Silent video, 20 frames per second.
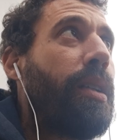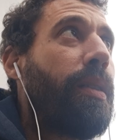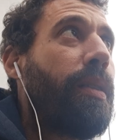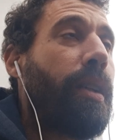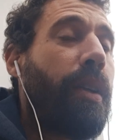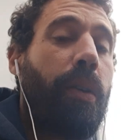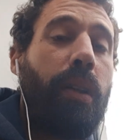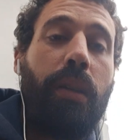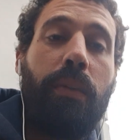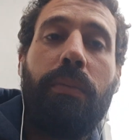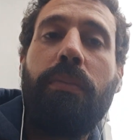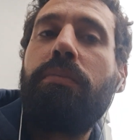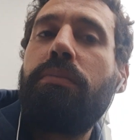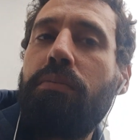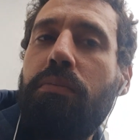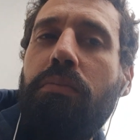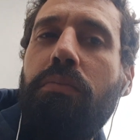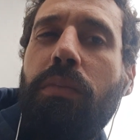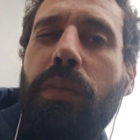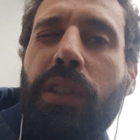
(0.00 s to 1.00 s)
Now,
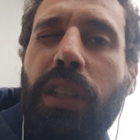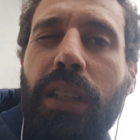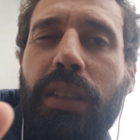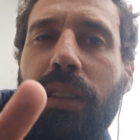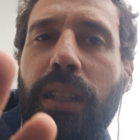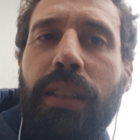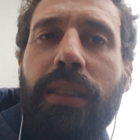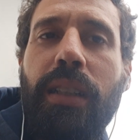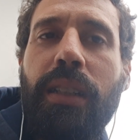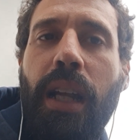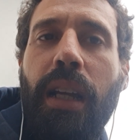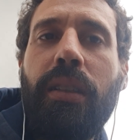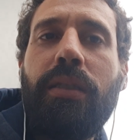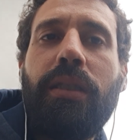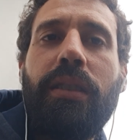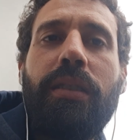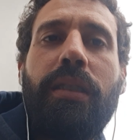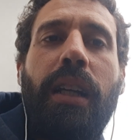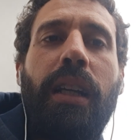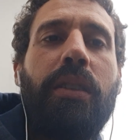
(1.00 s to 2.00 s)
just as an
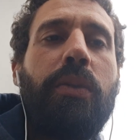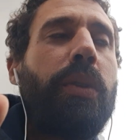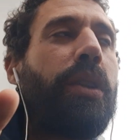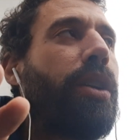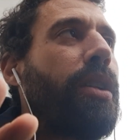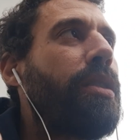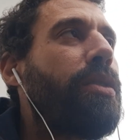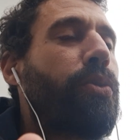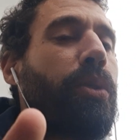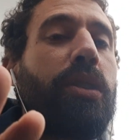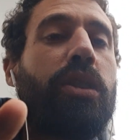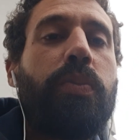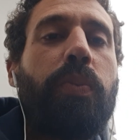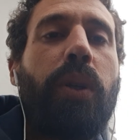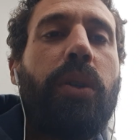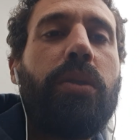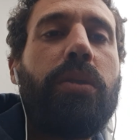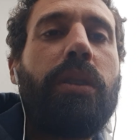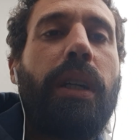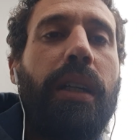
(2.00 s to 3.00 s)
exercise, we're going to
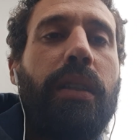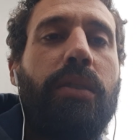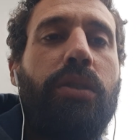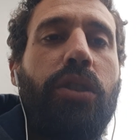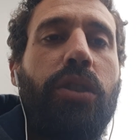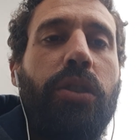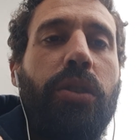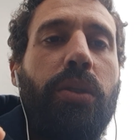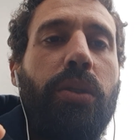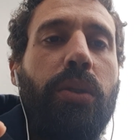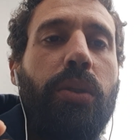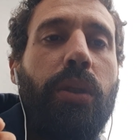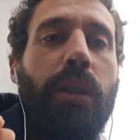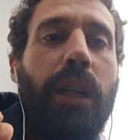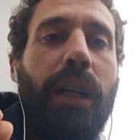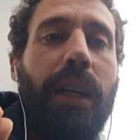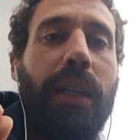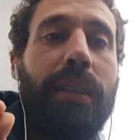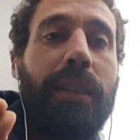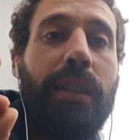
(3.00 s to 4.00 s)
transpose that to
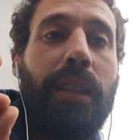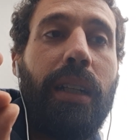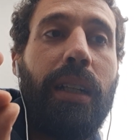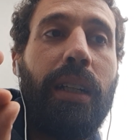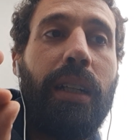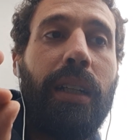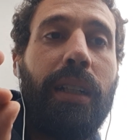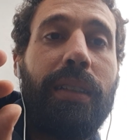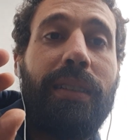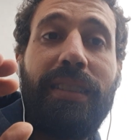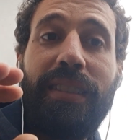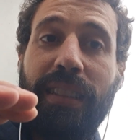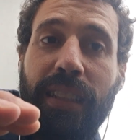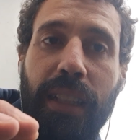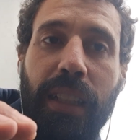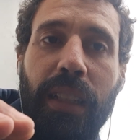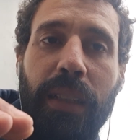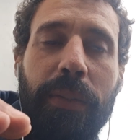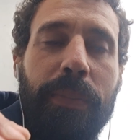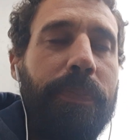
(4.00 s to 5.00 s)

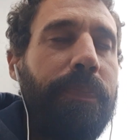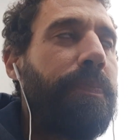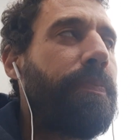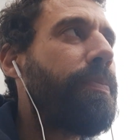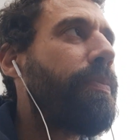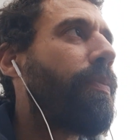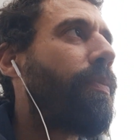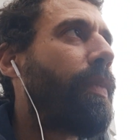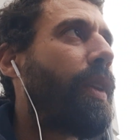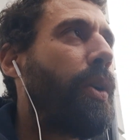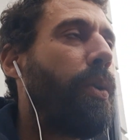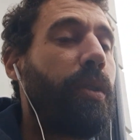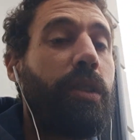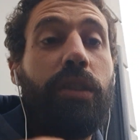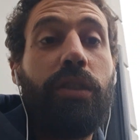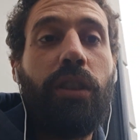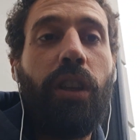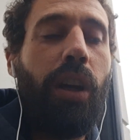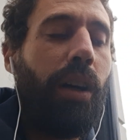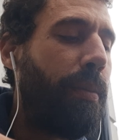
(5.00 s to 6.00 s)
C, which
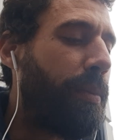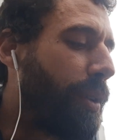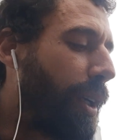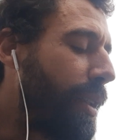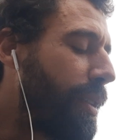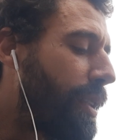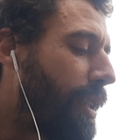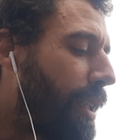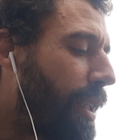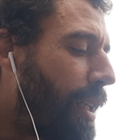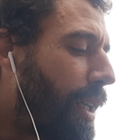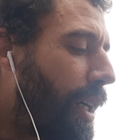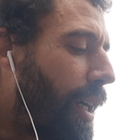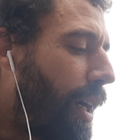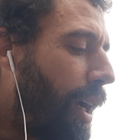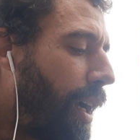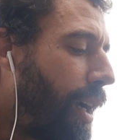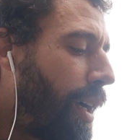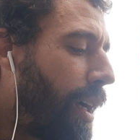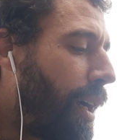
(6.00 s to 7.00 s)
is Do, right?
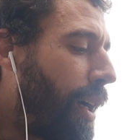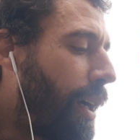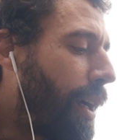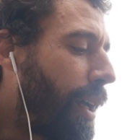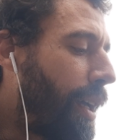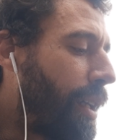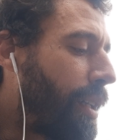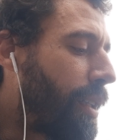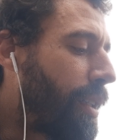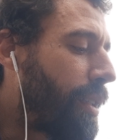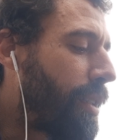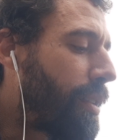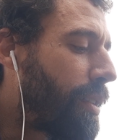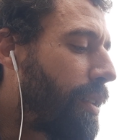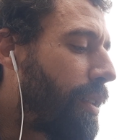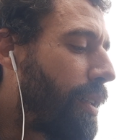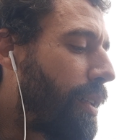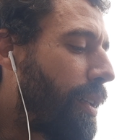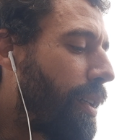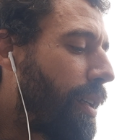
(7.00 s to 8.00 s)
And
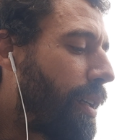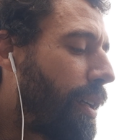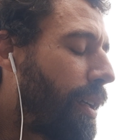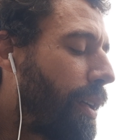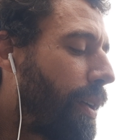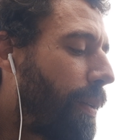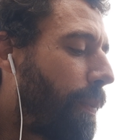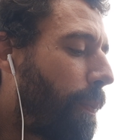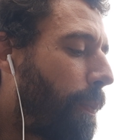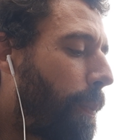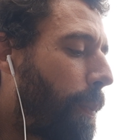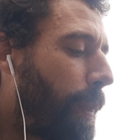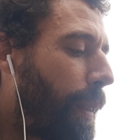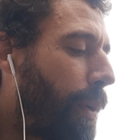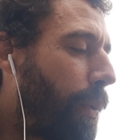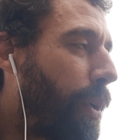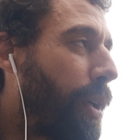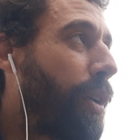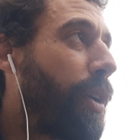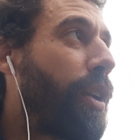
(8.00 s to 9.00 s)

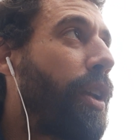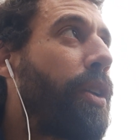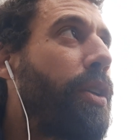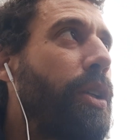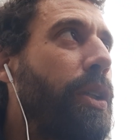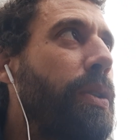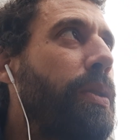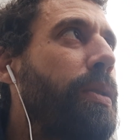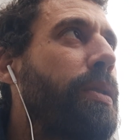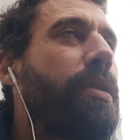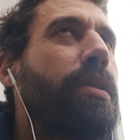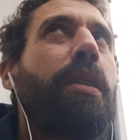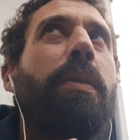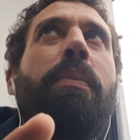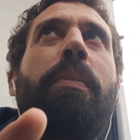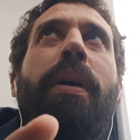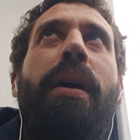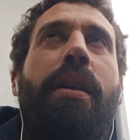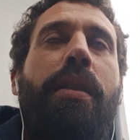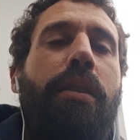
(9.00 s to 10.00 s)
we're going to use the
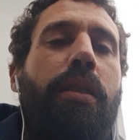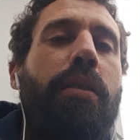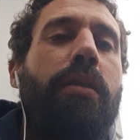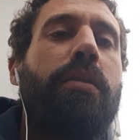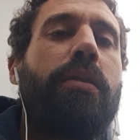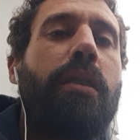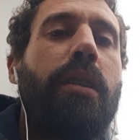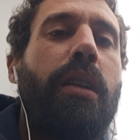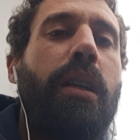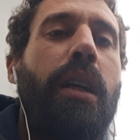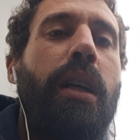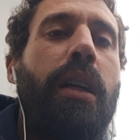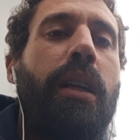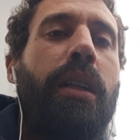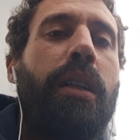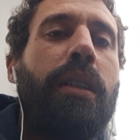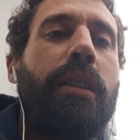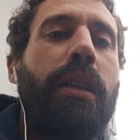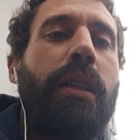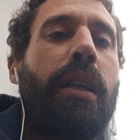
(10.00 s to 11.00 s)
method
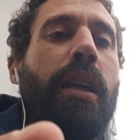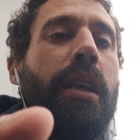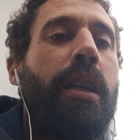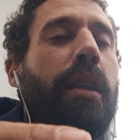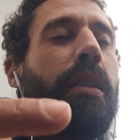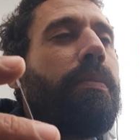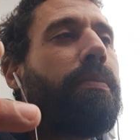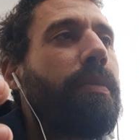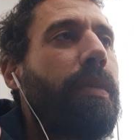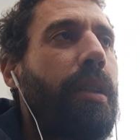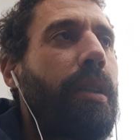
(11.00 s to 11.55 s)
that I